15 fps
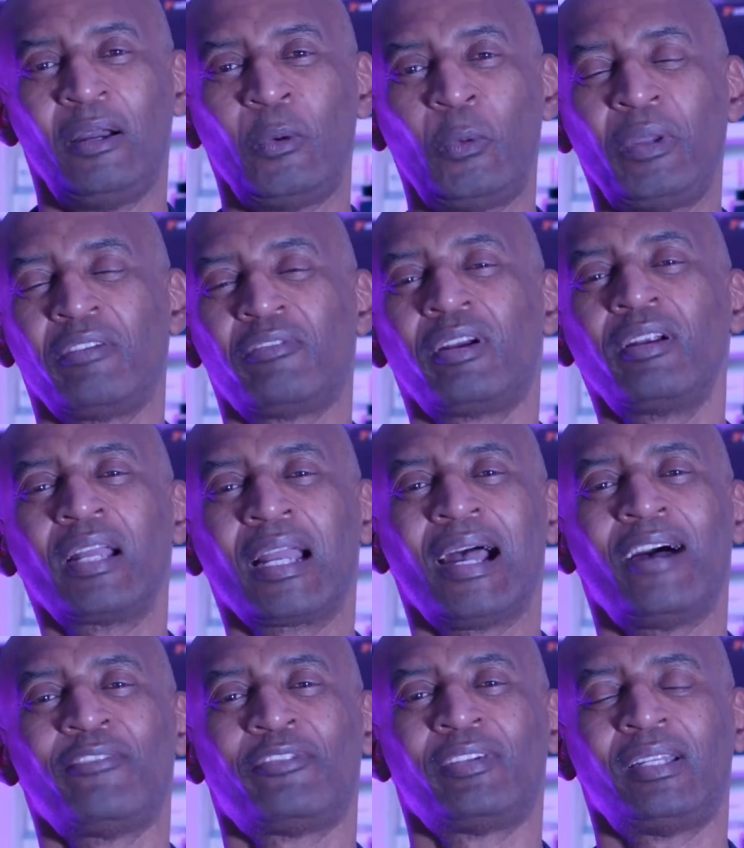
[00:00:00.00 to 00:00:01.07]
We are very
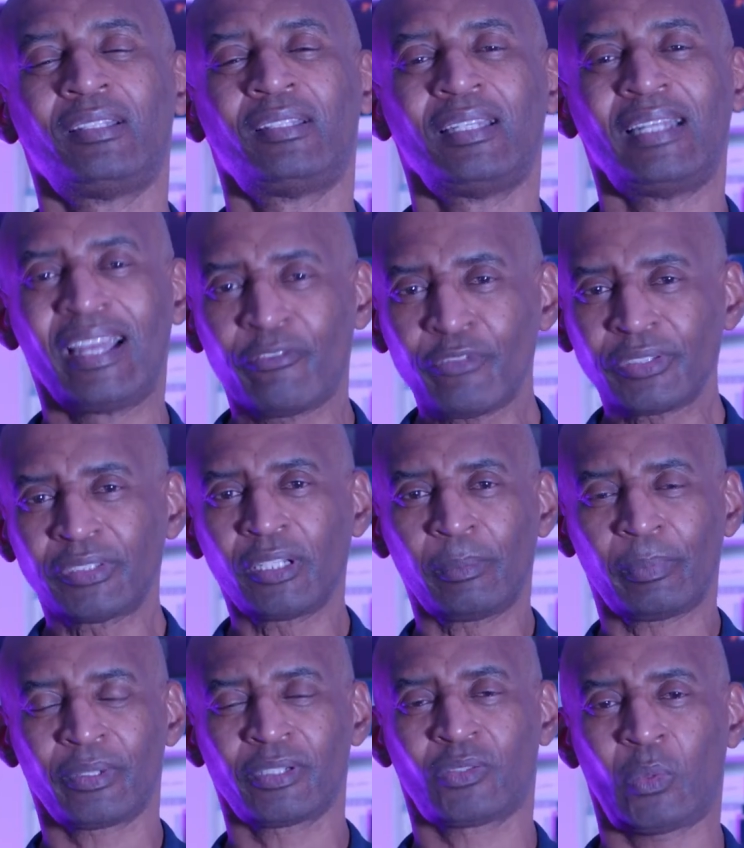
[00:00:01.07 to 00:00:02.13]
confident that every single
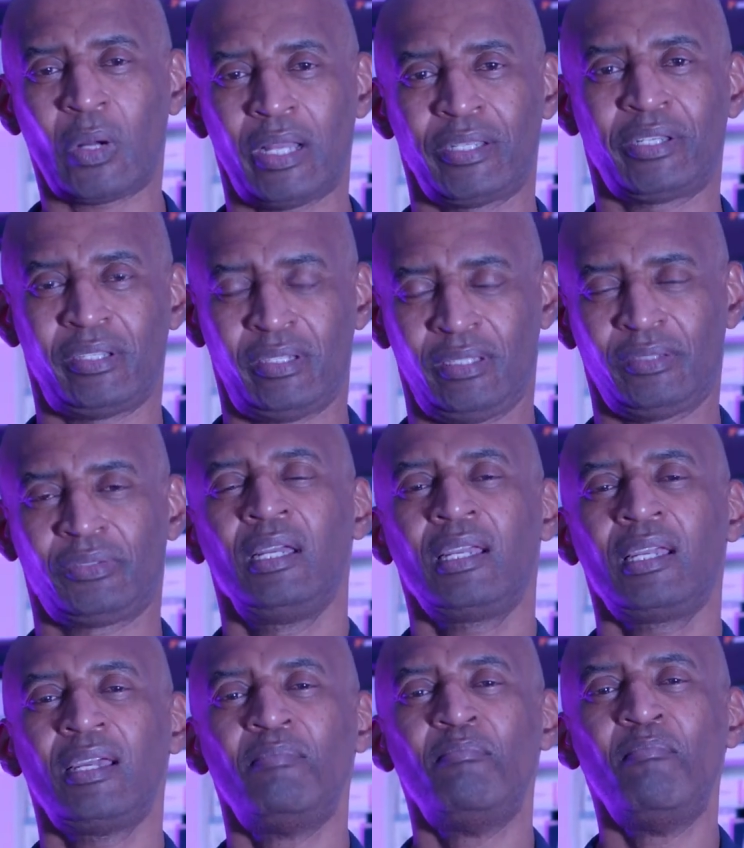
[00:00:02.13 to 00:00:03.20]
person watching this
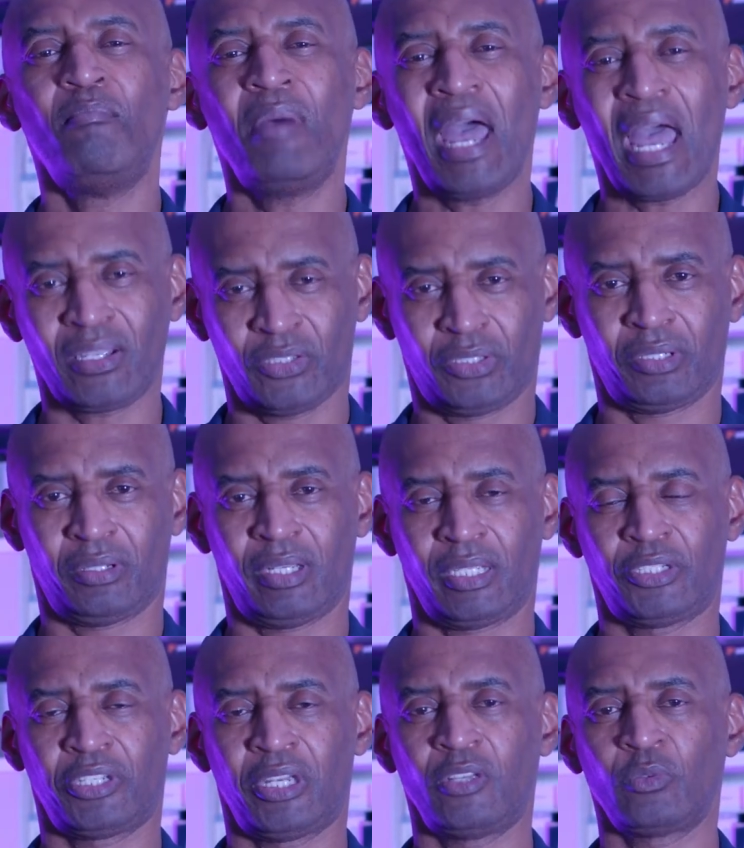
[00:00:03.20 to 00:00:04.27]
can master
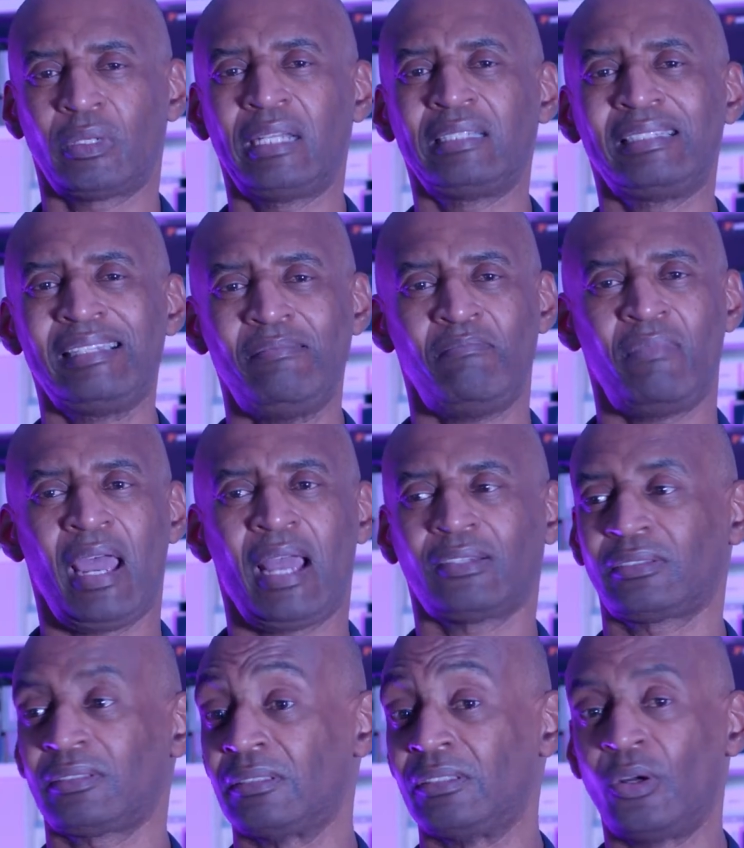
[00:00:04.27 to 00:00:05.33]
Exchange. When I say
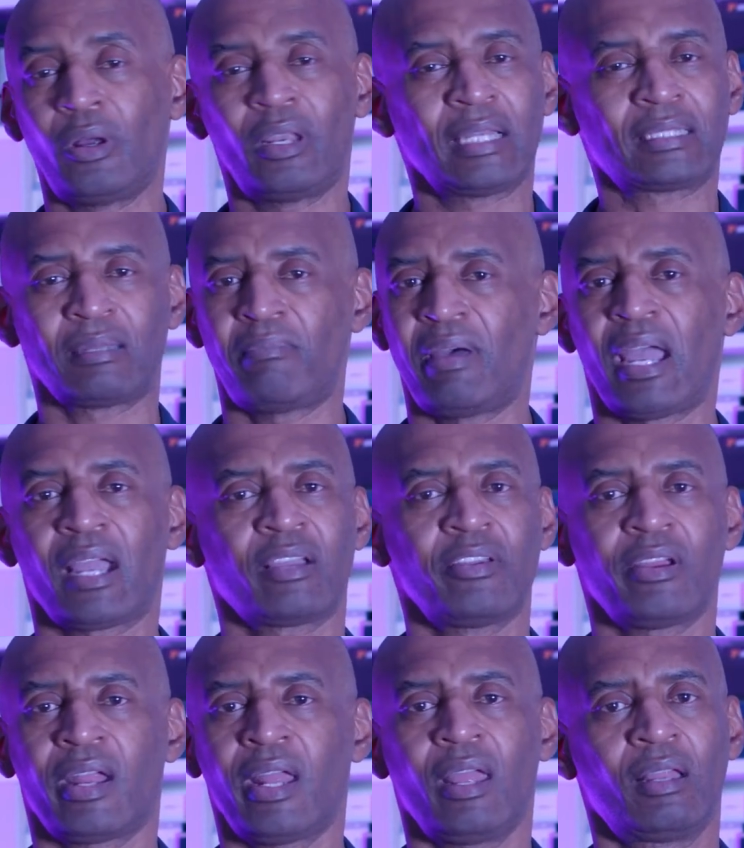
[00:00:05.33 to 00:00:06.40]
master, know it like the back of
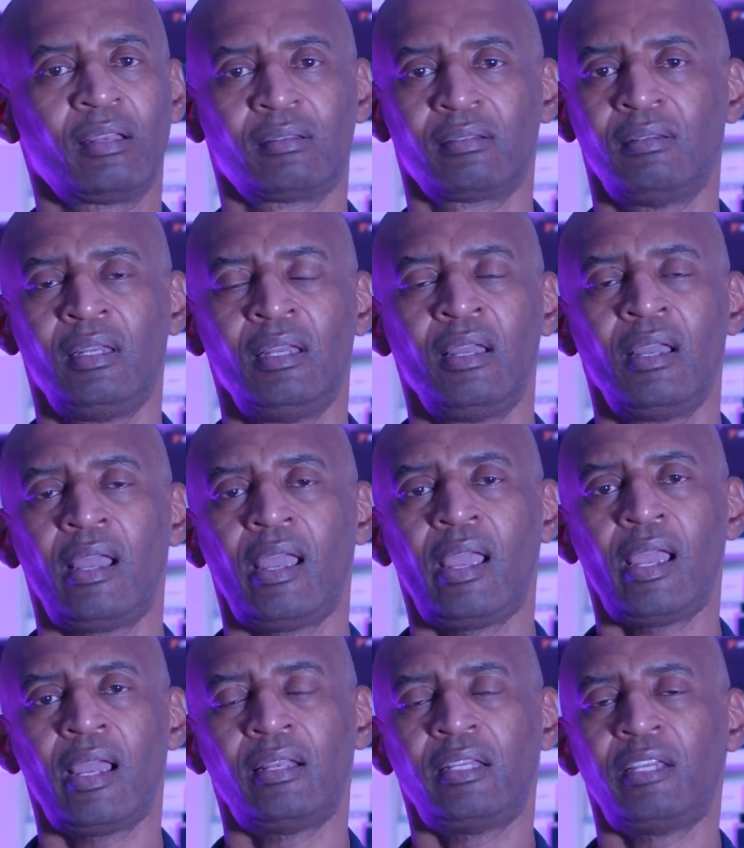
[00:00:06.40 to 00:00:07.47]
your hand.
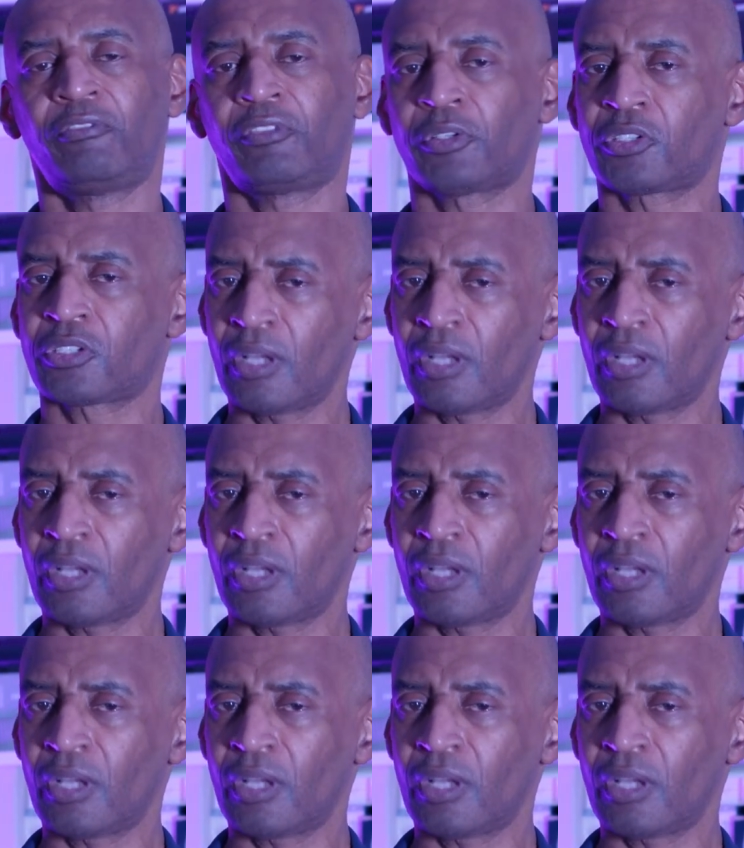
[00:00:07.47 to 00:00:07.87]
And if there's